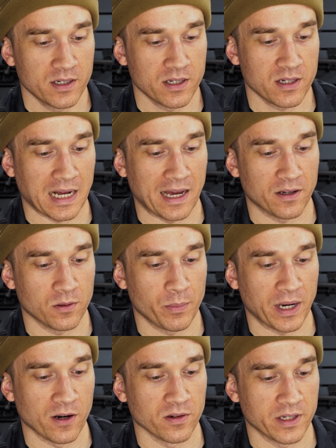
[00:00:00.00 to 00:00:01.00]
style
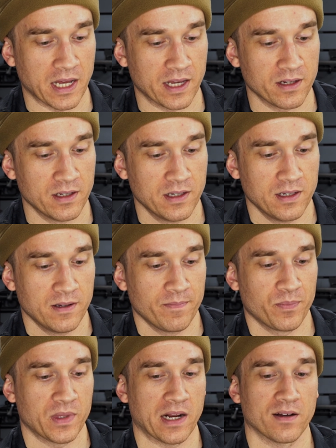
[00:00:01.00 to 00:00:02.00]
barrel nut
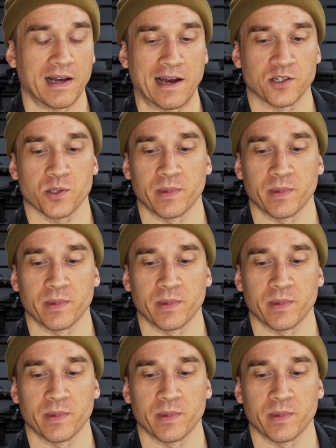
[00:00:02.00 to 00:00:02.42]
that allows